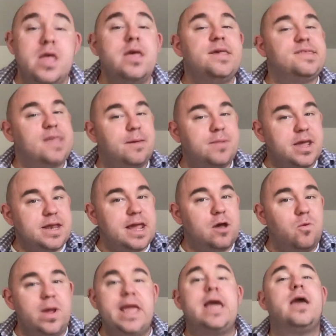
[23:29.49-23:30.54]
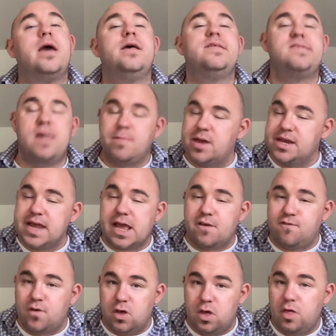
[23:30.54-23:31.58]
Some can take a week, some can take a
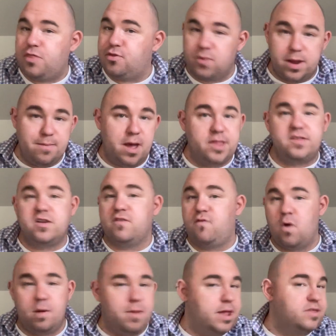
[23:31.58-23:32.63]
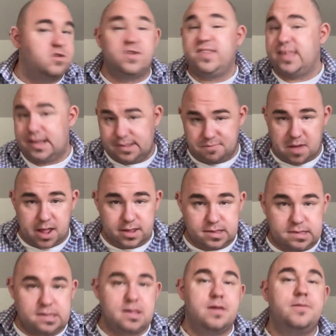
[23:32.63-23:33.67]
full three months or four months or six
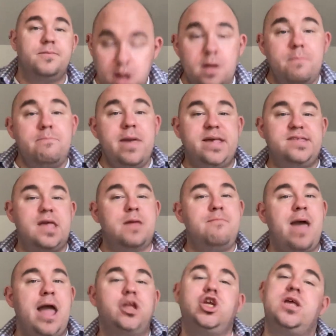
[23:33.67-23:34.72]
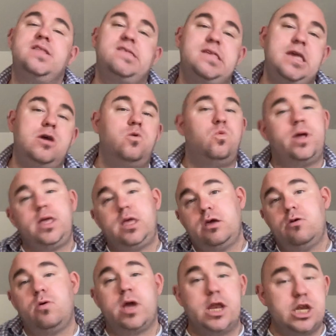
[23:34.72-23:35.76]
months mix and match and see what
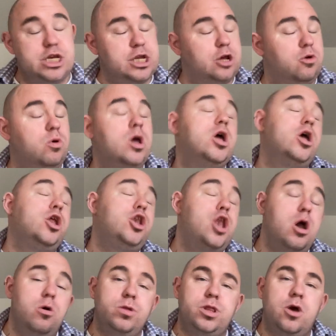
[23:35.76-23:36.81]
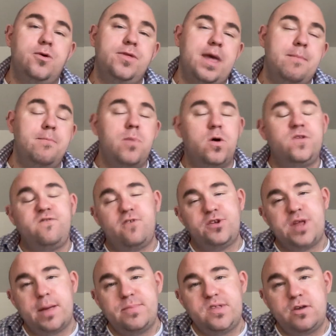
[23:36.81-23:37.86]
you can do. Note though that most
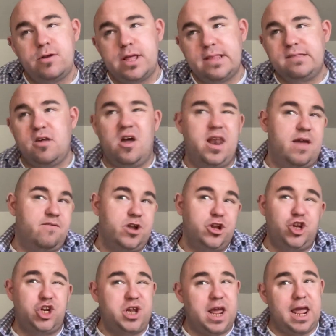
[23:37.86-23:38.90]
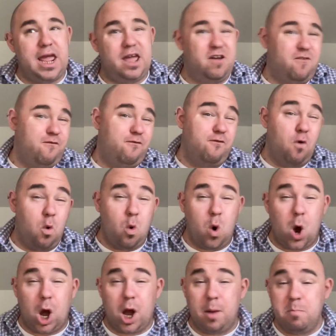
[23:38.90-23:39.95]
full-time students on average take
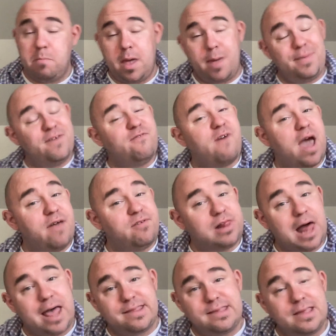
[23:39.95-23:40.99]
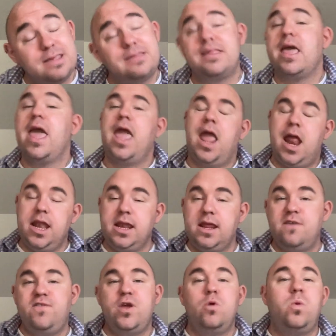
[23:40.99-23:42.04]
four, maybe five classes. And
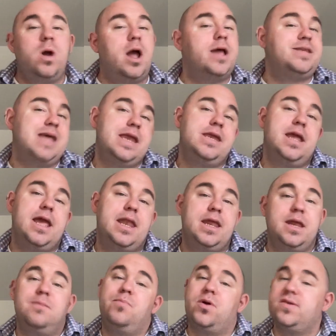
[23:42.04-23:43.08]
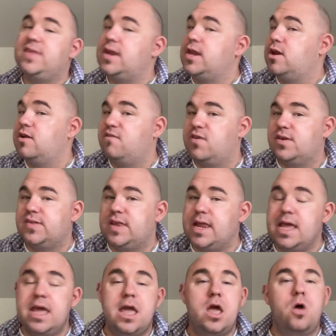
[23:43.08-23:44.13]
if you were attending an in-person
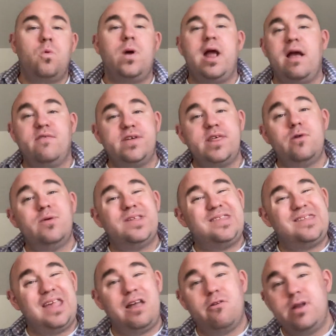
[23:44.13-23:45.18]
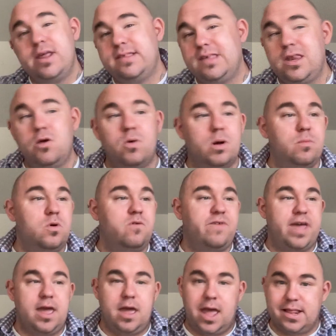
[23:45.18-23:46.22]
university where everything was synchronous and you were
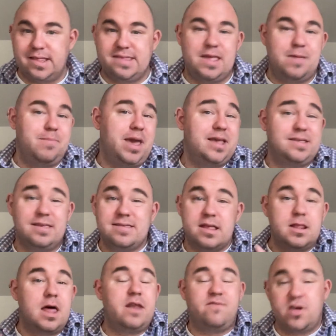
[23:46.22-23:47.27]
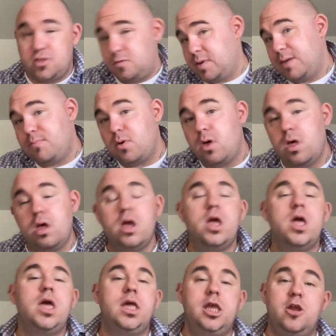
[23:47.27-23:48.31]
moving at the same pace as a lot of other people,
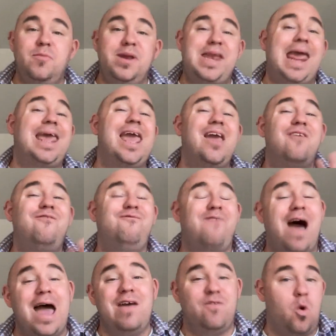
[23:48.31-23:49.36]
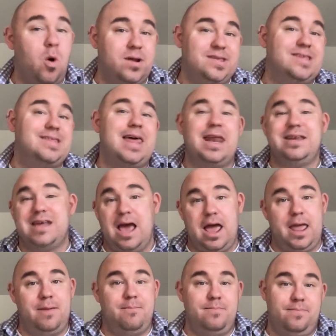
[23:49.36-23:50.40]
you'd be taking five courses at a
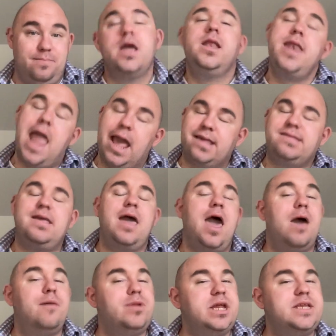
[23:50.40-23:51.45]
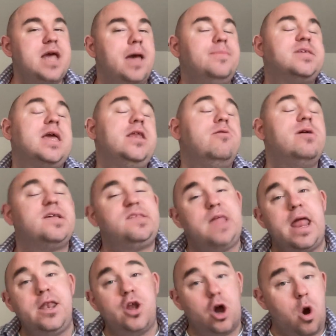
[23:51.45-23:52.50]
time. Next, how many times can you
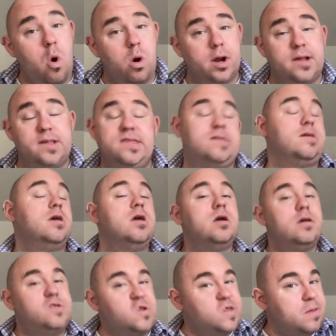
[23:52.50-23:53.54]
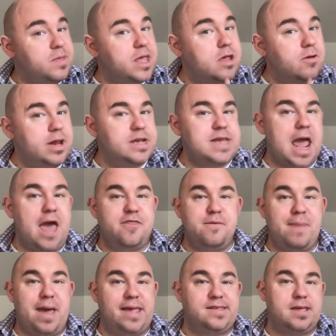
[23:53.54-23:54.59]
extend a course? So something unique to
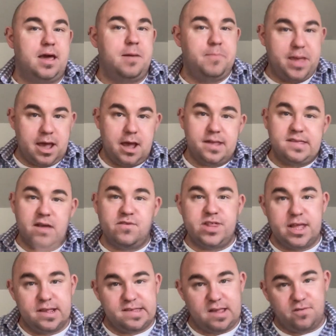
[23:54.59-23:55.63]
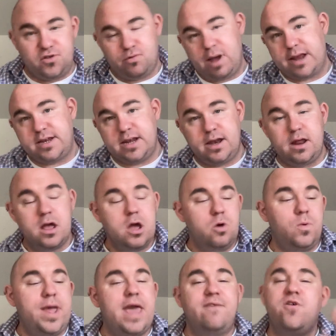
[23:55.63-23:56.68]
Athabasca, because everything is self-directed,
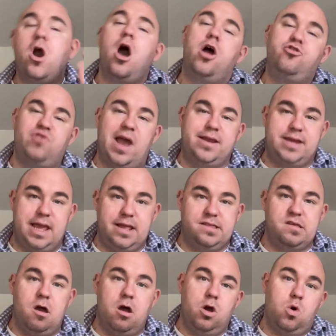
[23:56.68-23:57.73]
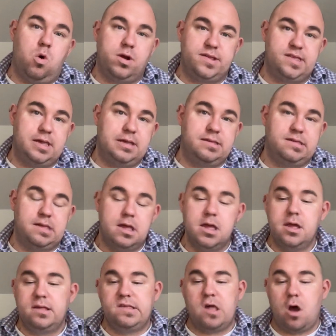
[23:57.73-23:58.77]
we have contract dates on courses.
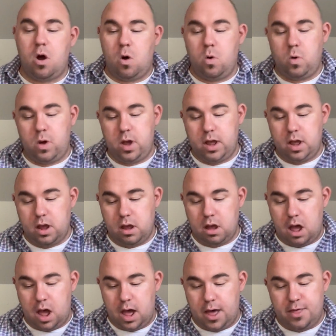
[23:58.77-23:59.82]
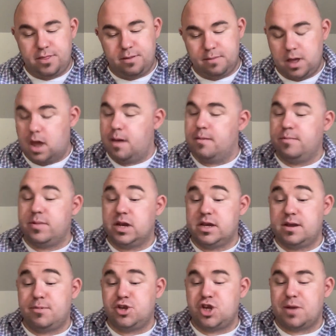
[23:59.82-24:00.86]
So uh, I'm going to
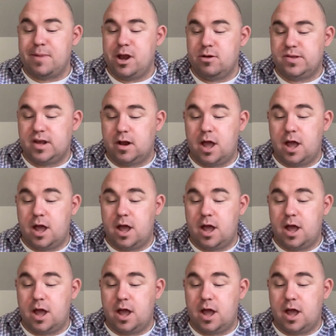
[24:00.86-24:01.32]
double check my notes here.